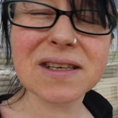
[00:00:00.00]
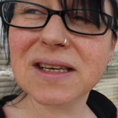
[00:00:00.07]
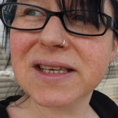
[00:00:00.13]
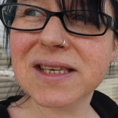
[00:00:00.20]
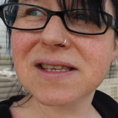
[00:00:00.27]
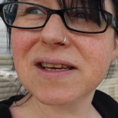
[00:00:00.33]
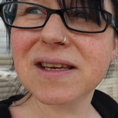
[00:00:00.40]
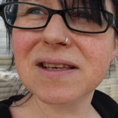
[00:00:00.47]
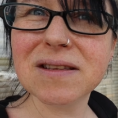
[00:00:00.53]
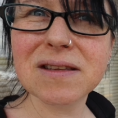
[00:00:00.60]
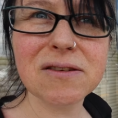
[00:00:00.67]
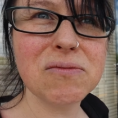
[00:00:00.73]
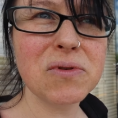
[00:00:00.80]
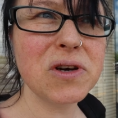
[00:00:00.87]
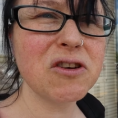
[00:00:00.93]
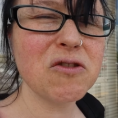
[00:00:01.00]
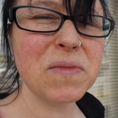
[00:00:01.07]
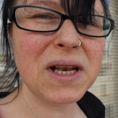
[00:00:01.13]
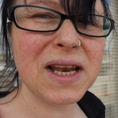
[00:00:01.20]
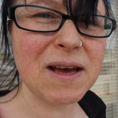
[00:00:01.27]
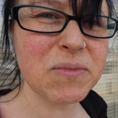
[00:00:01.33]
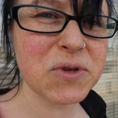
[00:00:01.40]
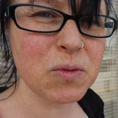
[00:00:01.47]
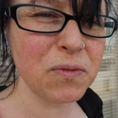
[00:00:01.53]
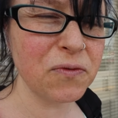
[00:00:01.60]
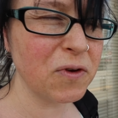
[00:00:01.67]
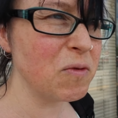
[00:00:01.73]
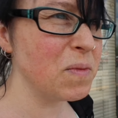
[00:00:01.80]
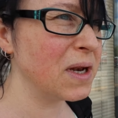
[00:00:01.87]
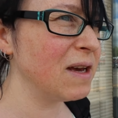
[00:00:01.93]
at least I can do work on my laptop. I've
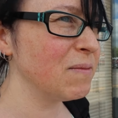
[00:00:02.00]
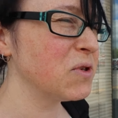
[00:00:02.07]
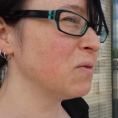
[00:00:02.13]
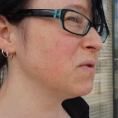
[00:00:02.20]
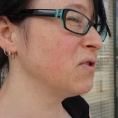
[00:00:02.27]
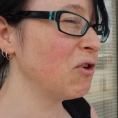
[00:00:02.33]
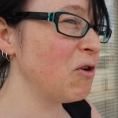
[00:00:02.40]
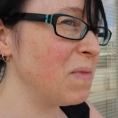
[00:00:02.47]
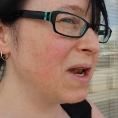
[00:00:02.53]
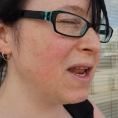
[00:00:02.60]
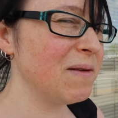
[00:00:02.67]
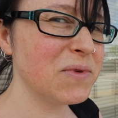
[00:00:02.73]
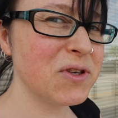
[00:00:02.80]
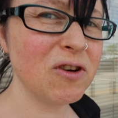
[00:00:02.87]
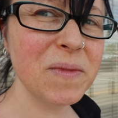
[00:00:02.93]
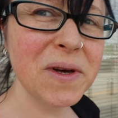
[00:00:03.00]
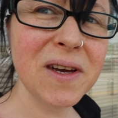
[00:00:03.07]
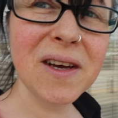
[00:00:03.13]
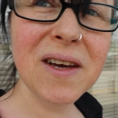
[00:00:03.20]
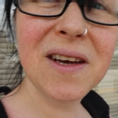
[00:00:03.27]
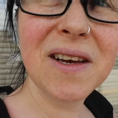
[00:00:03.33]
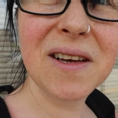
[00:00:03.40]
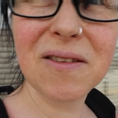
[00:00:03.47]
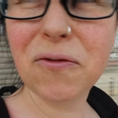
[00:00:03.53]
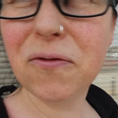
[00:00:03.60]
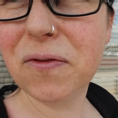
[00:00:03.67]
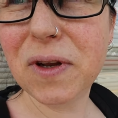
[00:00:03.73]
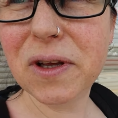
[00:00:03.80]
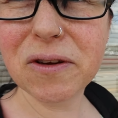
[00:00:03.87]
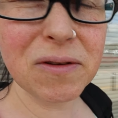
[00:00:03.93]
got my laptop, so I've got my laptop,
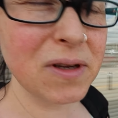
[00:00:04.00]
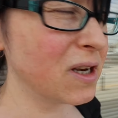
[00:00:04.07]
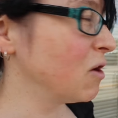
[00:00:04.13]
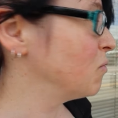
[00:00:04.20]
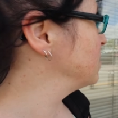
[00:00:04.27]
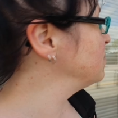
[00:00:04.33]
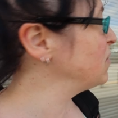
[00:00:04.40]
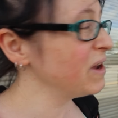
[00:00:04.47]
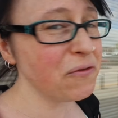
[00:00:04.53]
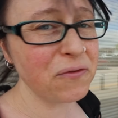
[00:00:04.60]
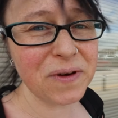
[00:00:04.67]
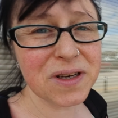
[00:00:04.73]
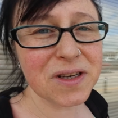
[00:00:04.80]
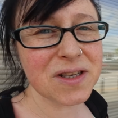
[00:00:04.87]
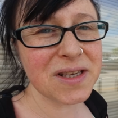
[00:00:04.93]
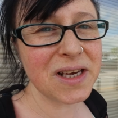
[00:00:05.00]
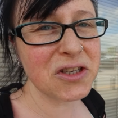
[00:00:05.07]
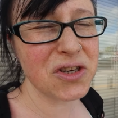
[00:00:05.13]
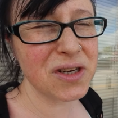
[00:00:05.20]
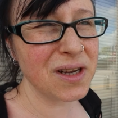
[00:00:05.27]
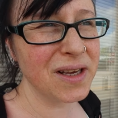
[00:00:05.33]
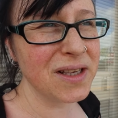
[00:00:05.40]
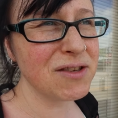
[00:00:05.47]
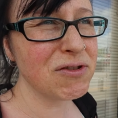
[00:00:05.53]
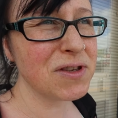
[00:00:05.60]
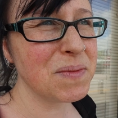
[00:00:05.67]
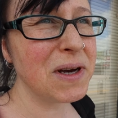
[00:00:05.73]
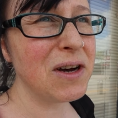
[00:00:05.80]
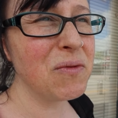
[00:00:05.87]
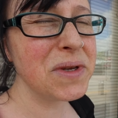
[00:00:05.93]
flute. You know, we might find a session later as
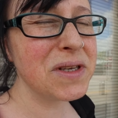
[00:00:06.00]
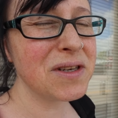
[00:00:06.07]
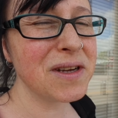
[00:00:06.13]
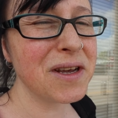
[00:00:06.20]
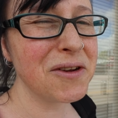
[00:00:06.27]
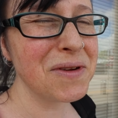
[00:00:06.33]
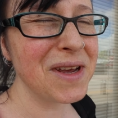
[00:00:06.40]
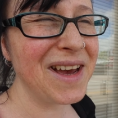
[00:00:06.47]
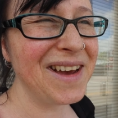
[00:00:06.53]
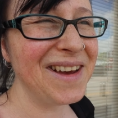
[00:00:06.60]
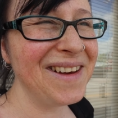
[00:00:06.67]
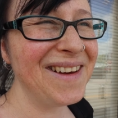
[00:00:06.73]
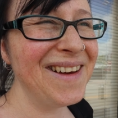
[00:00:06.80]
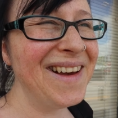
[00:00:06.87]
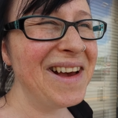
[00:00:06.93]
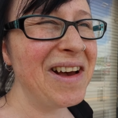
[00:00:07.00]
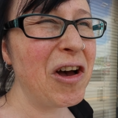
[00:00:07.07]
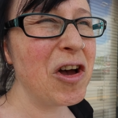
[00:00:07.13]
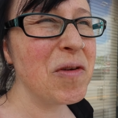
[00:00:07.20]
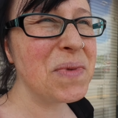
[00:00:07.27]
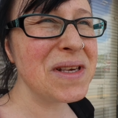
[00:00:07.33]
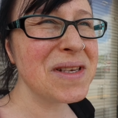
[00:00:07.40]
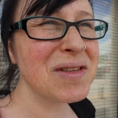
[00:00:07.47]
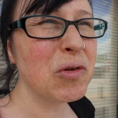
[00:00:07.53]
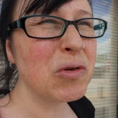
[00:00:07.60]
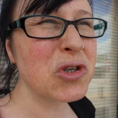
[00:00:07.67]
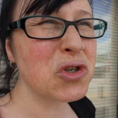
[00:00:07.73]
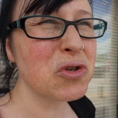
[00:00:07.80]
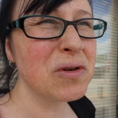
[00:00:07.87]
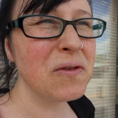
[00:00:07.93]
well. We don't know yet. IB's not
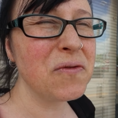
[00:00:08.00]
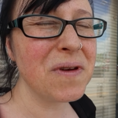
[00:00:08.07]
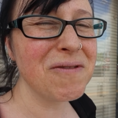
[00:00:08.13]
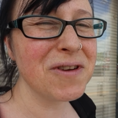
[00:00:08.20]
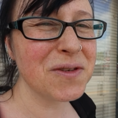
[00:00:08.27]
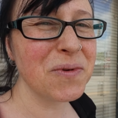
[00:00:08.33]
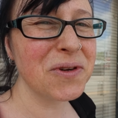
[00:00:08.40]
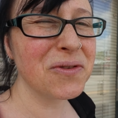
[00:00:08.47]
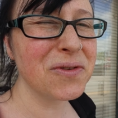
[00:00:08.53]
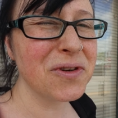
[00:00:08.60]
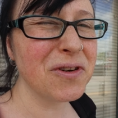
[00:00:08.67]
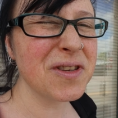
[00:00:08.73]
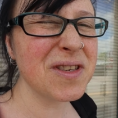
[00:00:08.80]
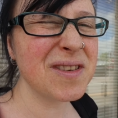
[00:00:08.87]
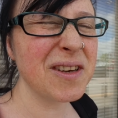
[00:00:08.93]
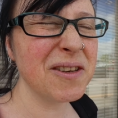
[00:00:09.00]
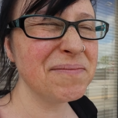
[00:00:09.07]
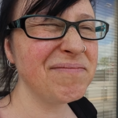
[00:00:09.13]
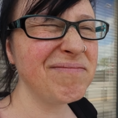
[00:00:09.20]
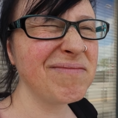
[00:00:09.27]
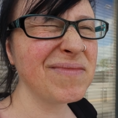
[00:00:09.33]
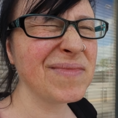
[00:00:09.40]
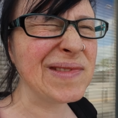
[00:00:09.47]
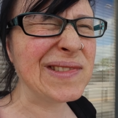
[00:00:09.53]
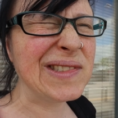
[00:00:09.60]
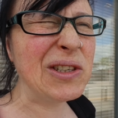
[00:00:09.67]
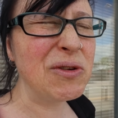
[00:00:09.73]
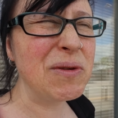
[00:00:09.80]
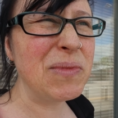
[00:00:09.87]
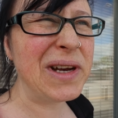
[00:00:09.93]
sure if there is one or not, so...
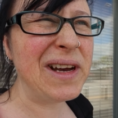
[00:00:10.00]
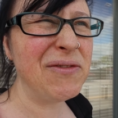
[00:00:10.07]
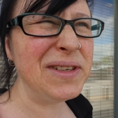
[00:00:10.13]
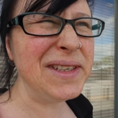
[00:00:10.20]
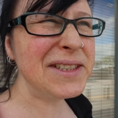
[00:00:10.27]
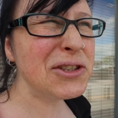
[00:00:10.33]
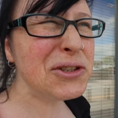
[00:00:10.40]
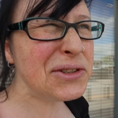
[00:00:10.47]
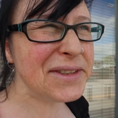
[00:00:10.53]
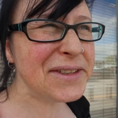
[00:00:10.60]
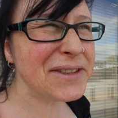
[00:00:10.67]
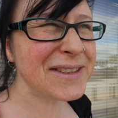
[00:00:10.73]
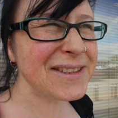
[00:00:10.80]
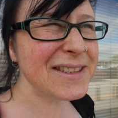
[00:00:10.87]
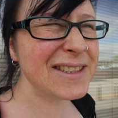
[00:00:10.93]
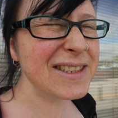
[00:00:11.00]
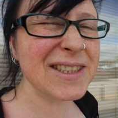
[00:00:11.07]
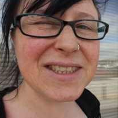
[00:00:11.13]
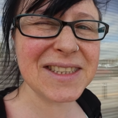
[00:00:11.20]
might have a little look and